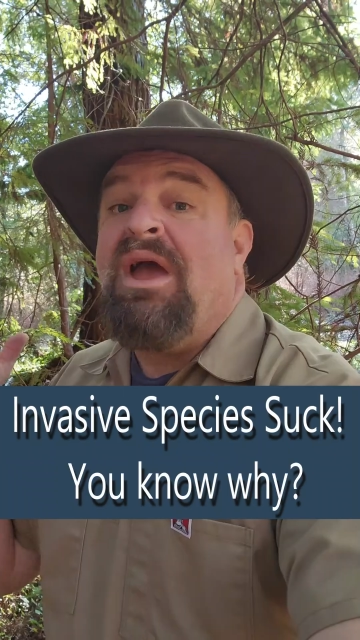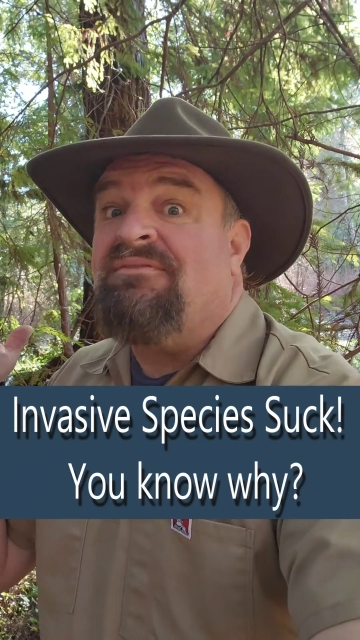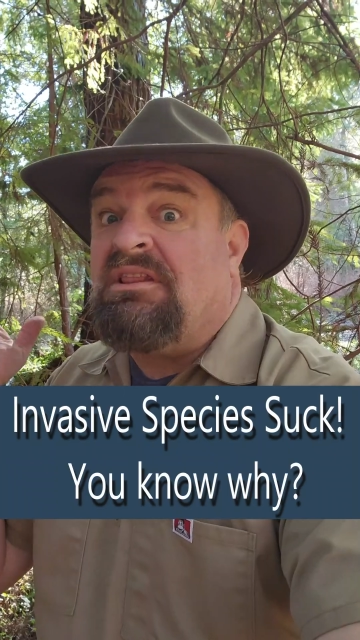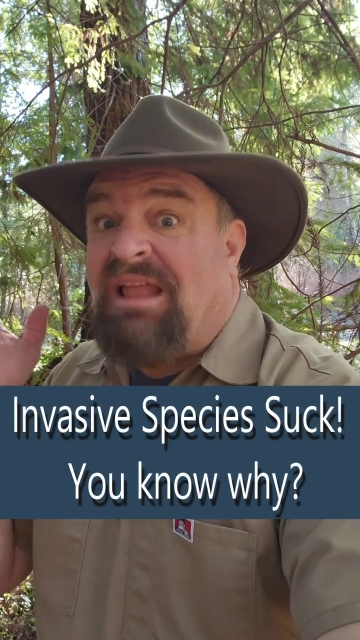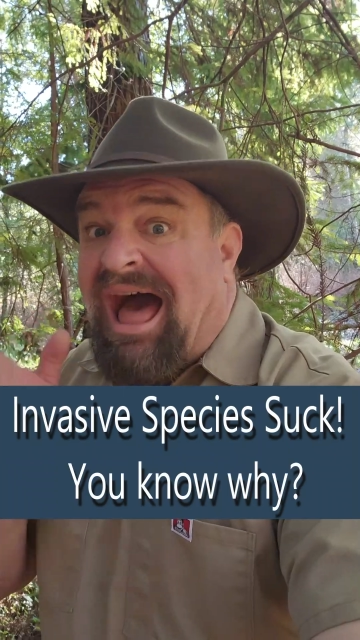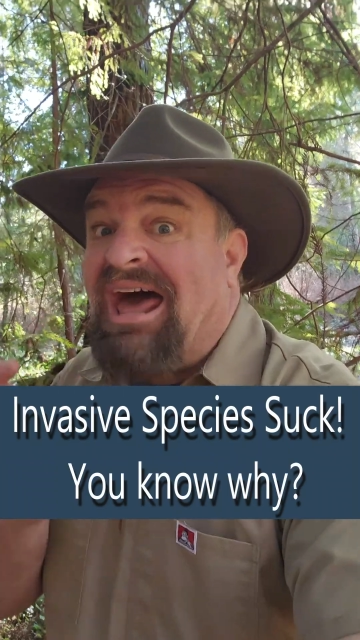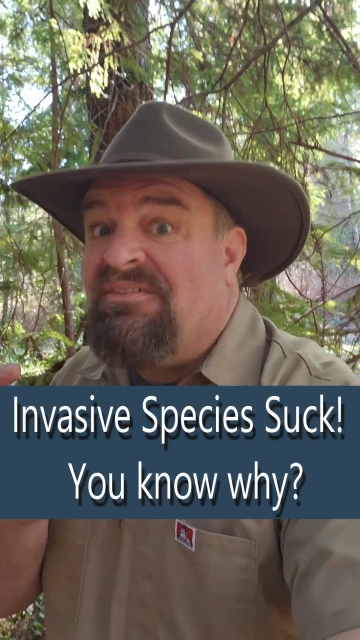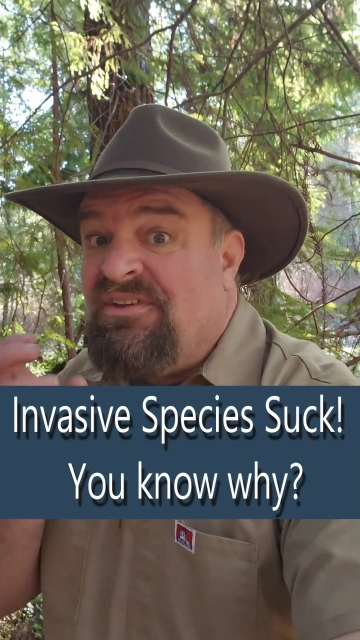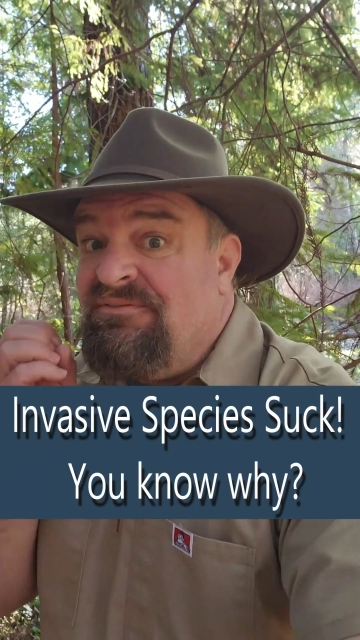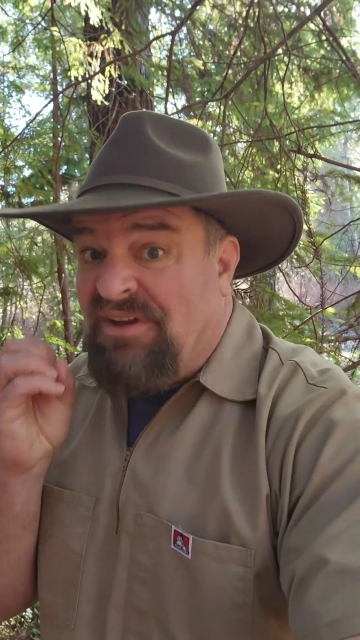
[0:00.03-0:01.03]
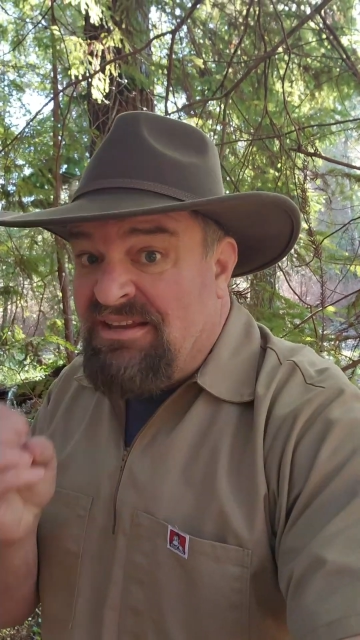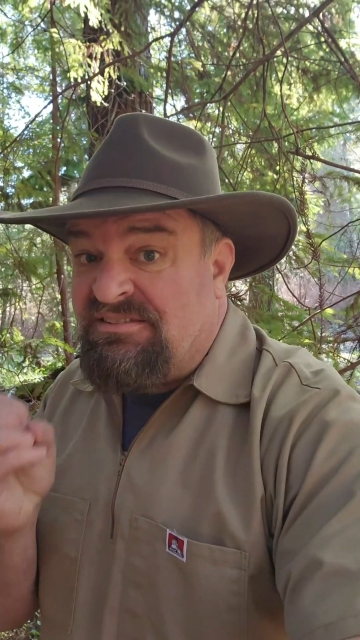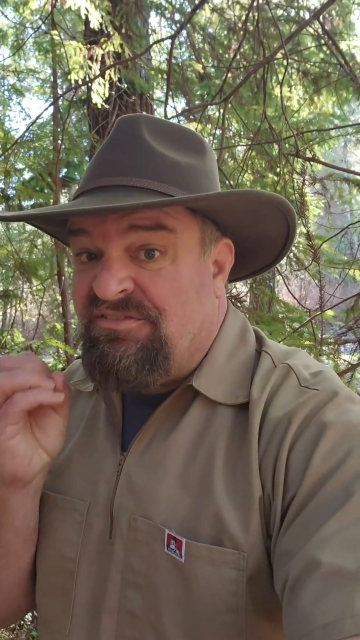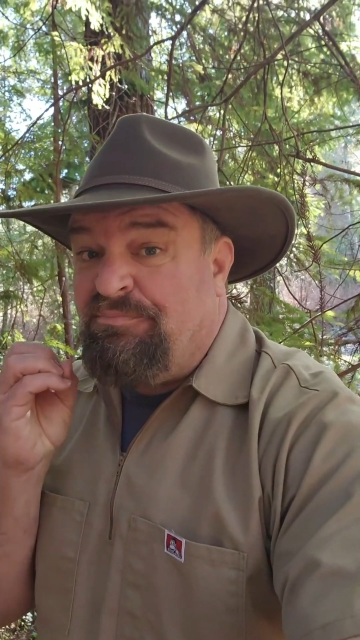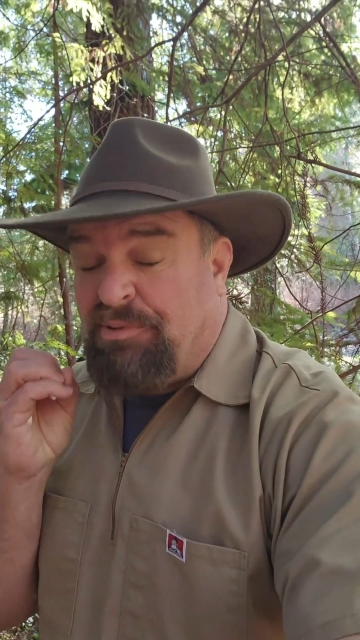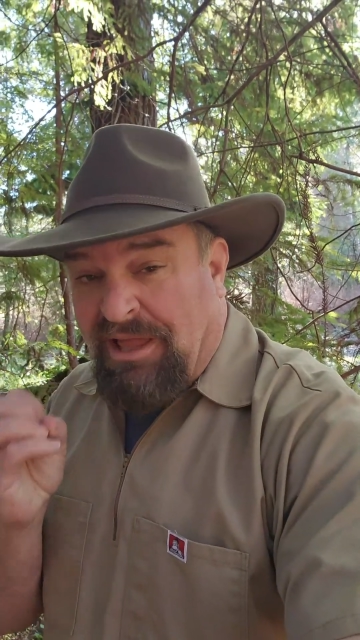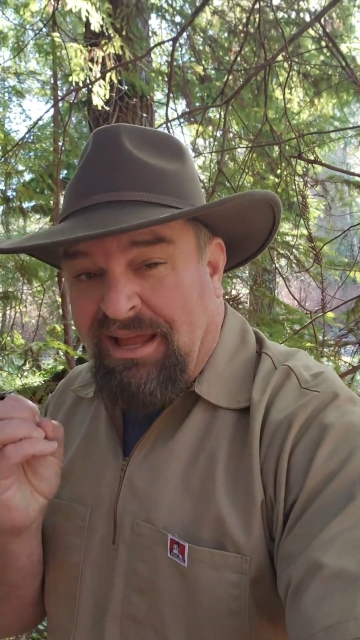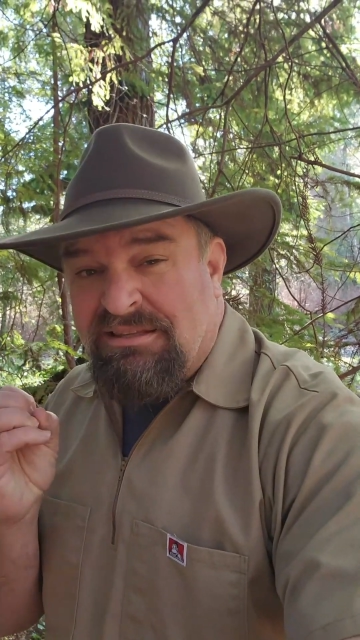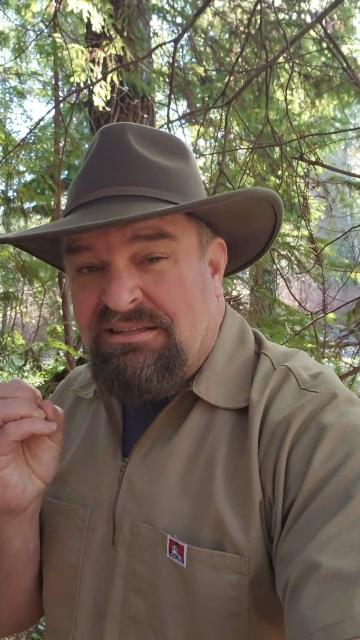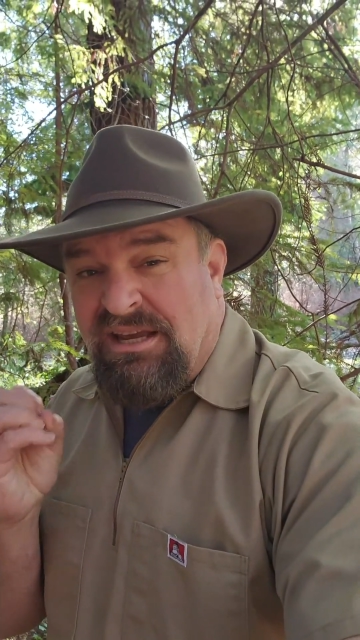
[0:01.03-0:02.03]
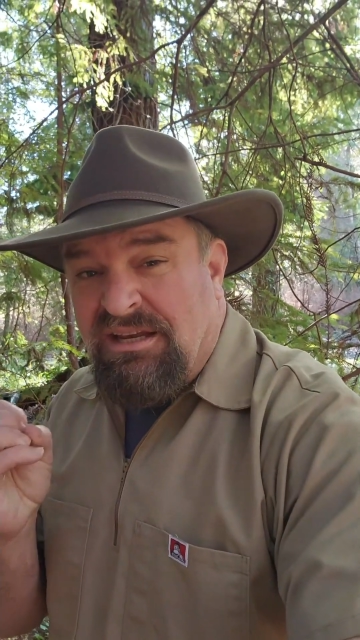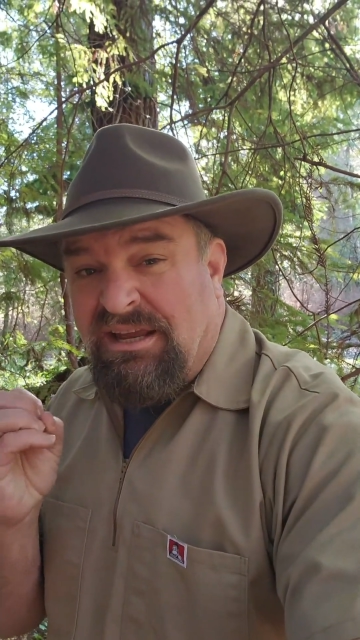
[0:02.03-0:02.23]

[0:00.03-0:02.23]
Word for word: have a lot of invasive plants in